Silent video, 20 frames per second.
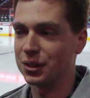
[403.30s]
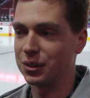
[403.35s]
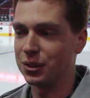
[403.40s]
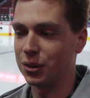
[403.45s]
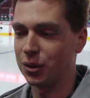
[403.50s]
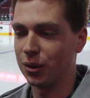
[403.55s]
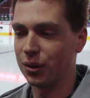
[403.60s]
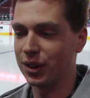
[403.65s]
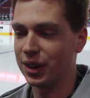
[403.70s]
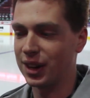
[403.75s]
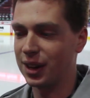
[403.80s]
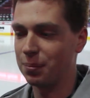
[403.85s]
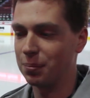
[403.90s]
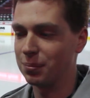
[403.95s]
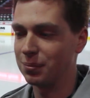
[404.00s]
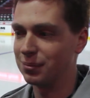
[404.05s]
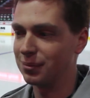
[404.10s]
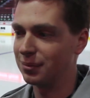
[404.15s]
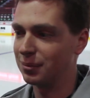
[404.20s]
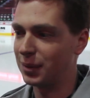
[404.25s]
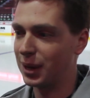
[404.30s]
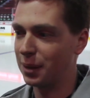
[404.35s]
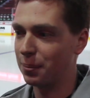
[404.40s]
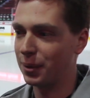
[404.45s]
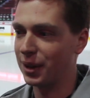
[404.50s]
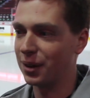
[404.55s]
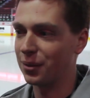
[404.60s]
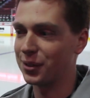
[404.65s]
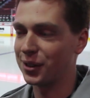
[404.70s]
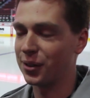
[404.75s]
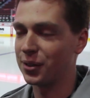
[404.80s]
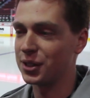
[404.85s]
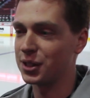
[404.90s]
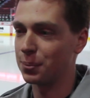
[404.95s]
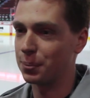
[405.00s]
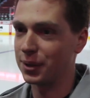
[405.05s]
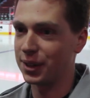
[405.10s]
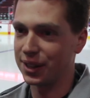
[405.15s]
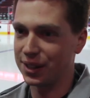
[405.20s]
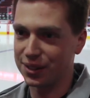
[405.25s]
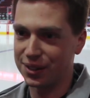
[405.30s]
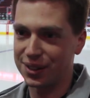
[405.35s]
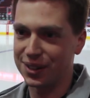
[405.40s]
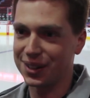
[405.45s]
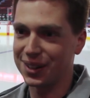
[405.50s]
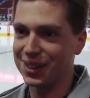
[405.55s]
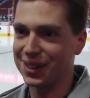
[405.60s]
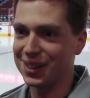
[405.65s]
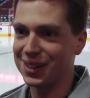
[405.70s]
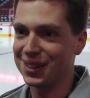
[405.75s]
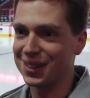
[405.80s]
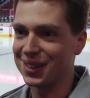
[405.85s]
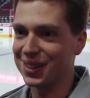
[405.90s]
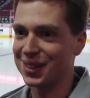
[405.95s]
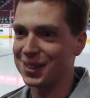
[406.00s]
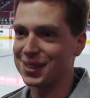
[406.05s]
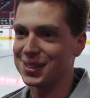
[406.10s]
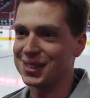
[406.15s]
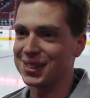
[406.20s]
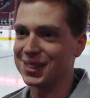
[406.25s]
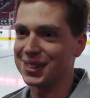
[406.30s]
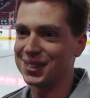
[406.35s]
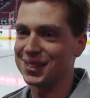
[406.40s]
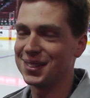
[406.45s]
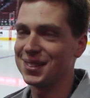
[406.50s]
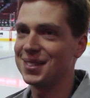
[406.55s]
Growing up, my plan was always to play the hockey, not to